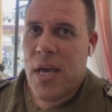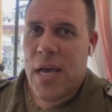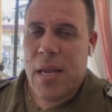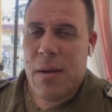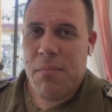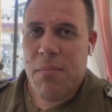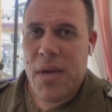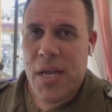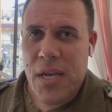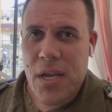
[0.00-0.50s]
and
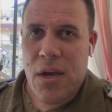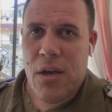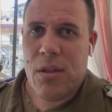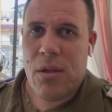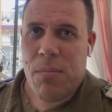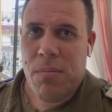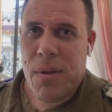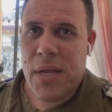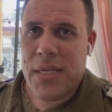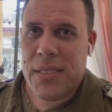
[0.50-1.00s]
many
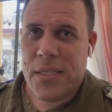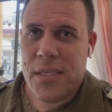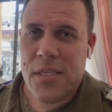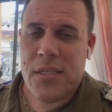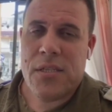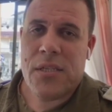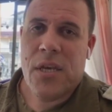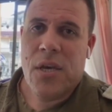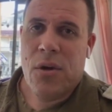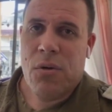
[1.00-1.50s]
other
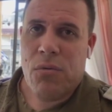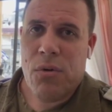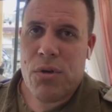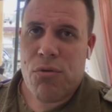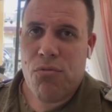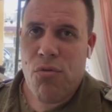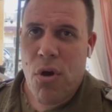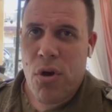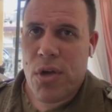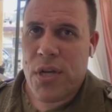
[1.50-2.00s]
places with
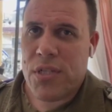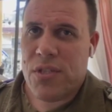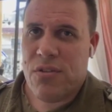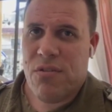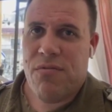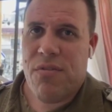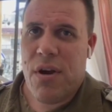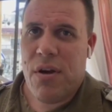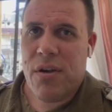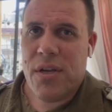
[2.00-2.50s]
rockets
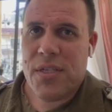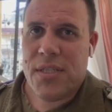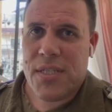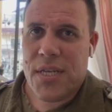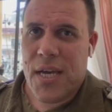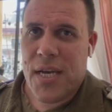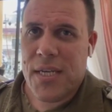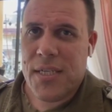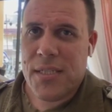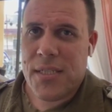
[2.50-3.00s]
of various
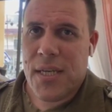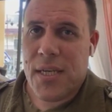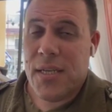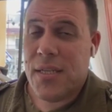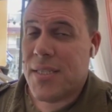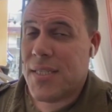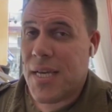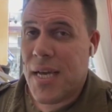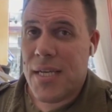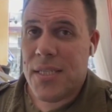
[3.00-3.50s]

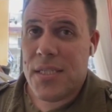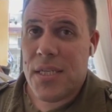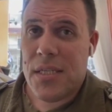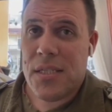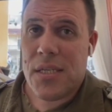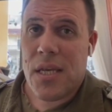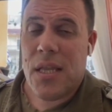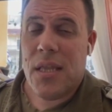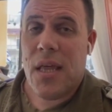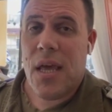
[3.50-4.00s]
sizes,
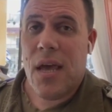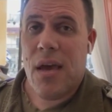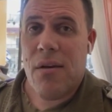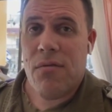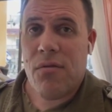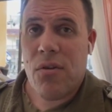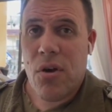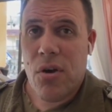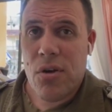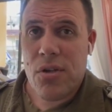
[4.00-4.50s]
and they
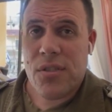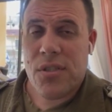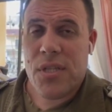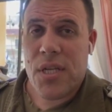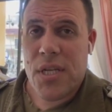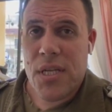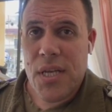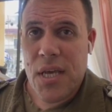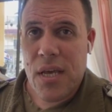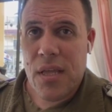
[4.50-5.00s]
have caused
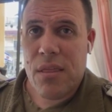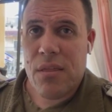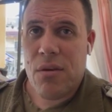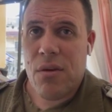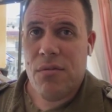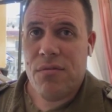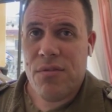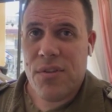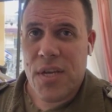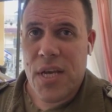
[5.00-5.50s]
the death
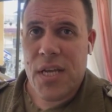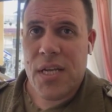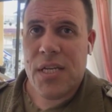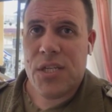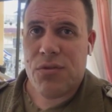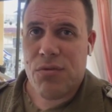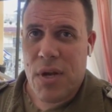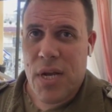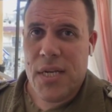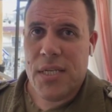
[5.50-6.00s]
of 10
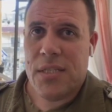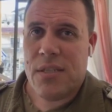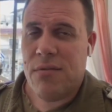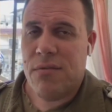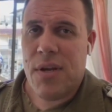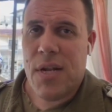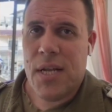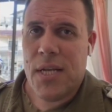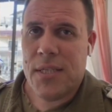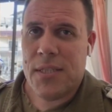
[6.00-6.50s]
Israeli
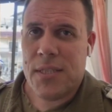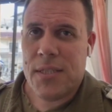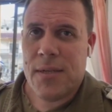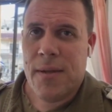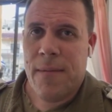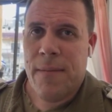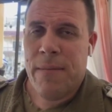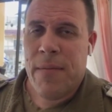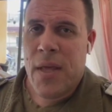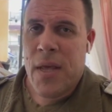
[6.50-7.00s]
civilians.
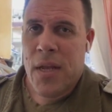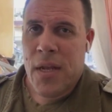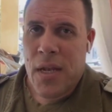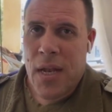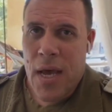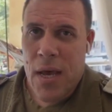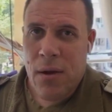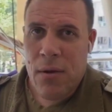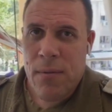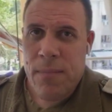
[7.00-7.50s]

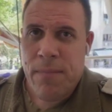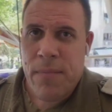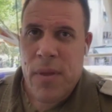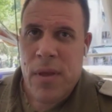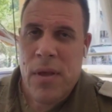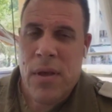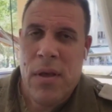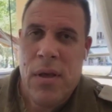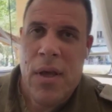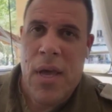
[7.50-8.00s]
Now,
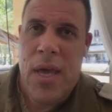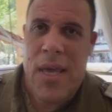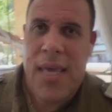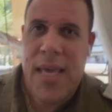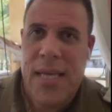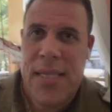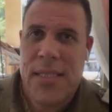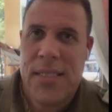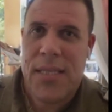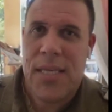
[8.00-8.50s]

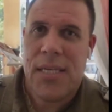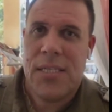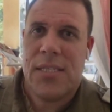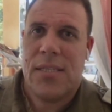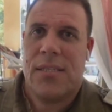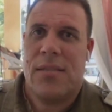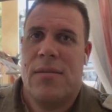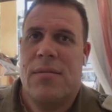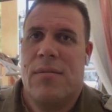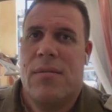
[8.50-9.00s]
against
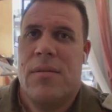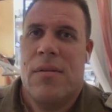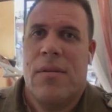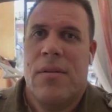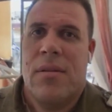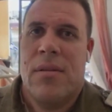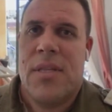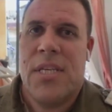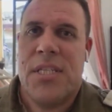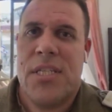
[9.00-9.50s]

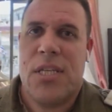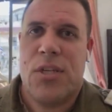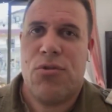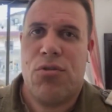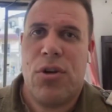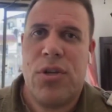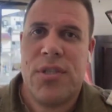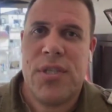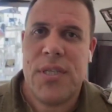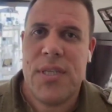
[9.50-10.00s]
this
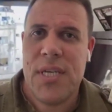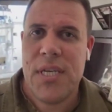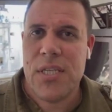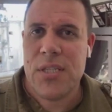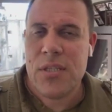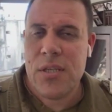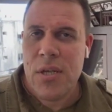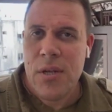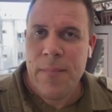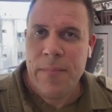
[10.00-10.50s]

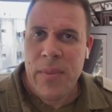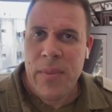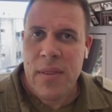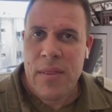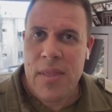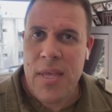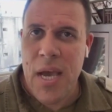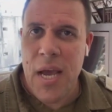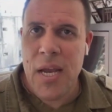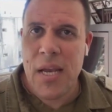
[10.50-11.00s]
atrocities,
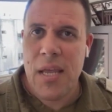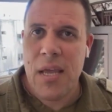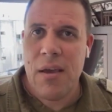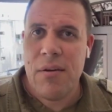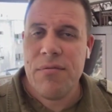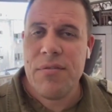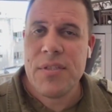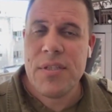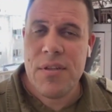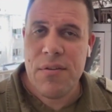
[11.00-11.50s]
the
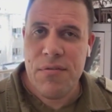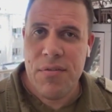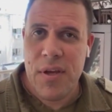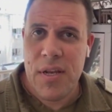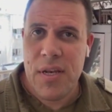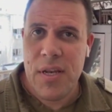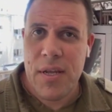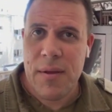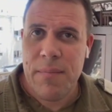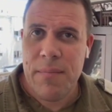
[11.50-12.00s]
IDF is
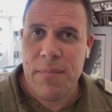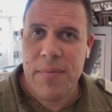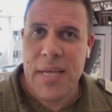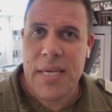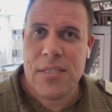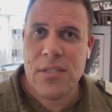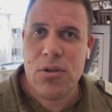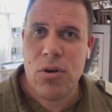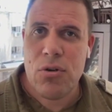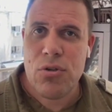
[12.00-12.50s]
defending.
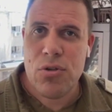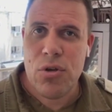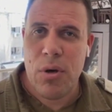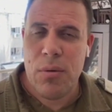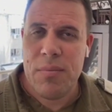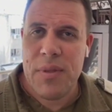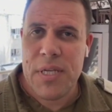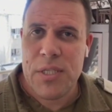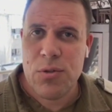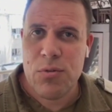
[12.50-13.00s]
That's our job,
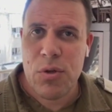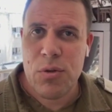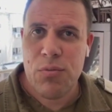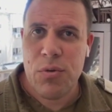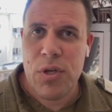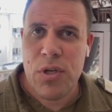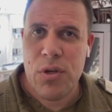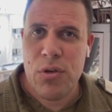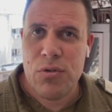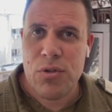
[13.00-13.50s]
that's what
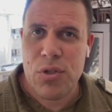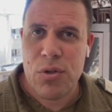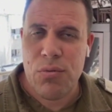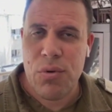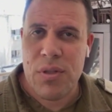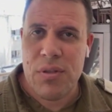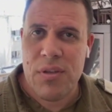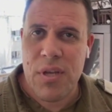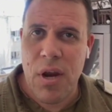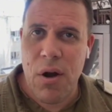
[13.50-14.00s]
we do. So
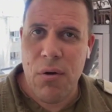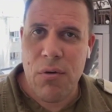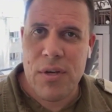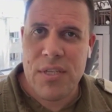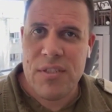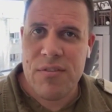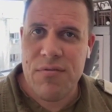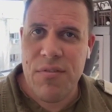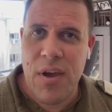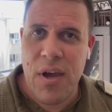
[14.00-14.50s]
when
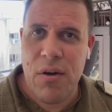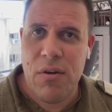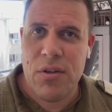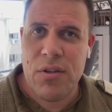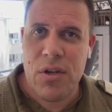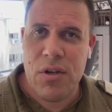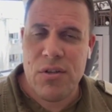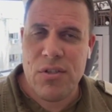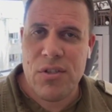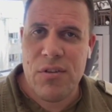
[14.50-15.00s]
terrorists fire
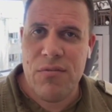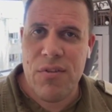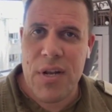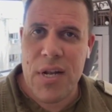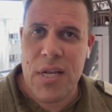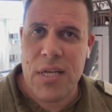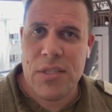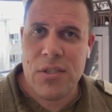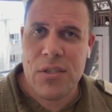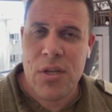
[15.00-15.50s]
at our
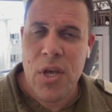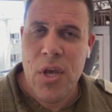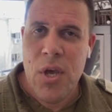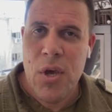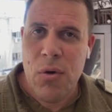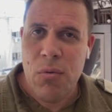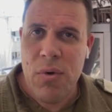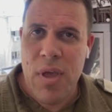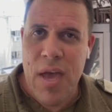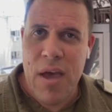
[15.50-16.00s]
civilians,
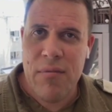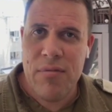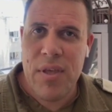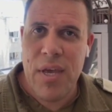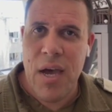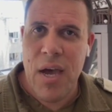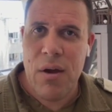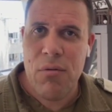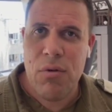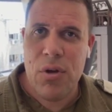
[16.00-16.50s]
we have
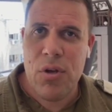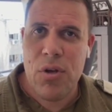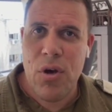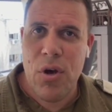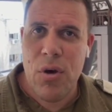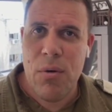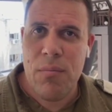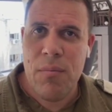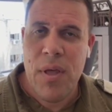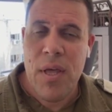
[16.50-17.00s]
the Iron
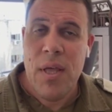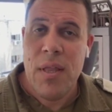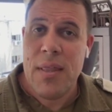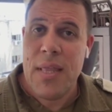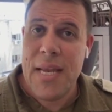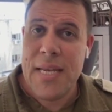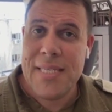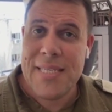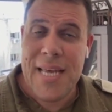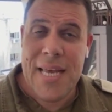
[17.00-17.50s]
Dome
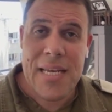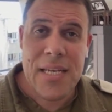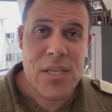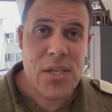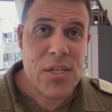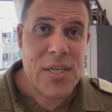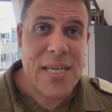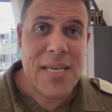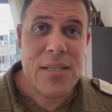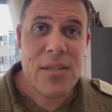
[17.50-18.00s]
that is
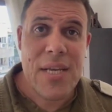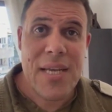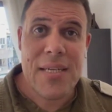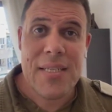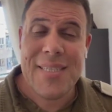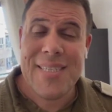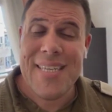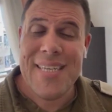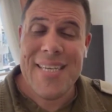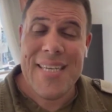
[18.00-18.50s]

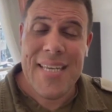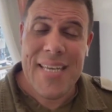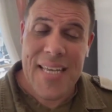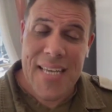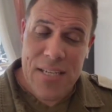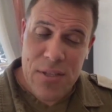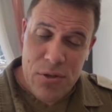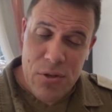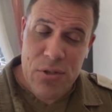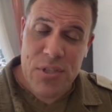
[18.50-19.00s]

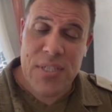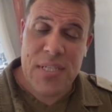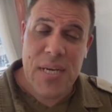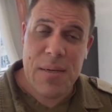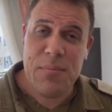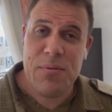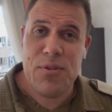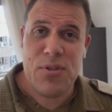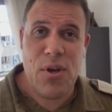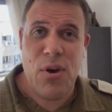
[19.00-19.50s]

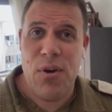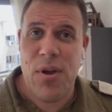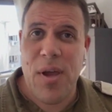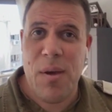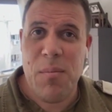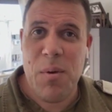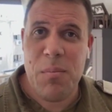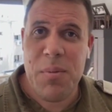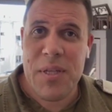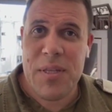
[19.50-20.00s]
intercepts. Sorry,
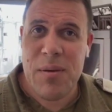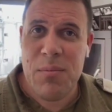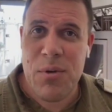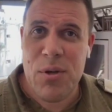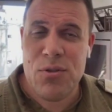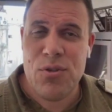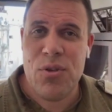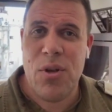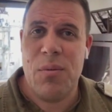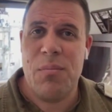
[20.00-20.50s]
I'm a bit
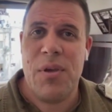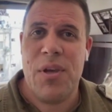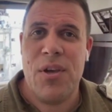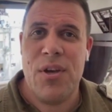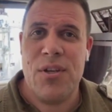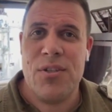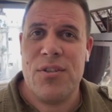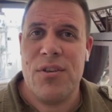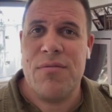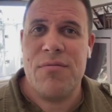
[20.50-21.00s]
emotional
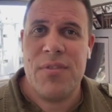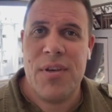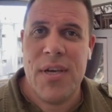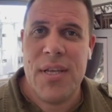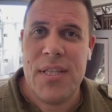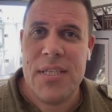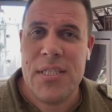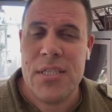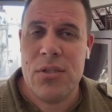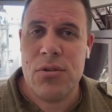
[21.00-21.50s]
because of
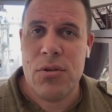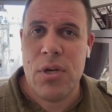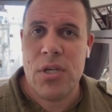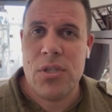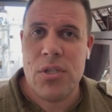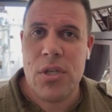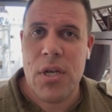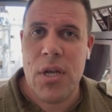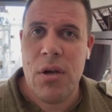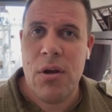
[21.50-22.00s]
the
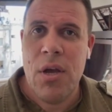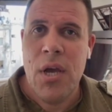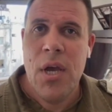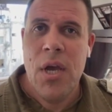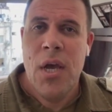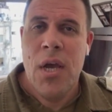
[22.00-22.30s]
situation here.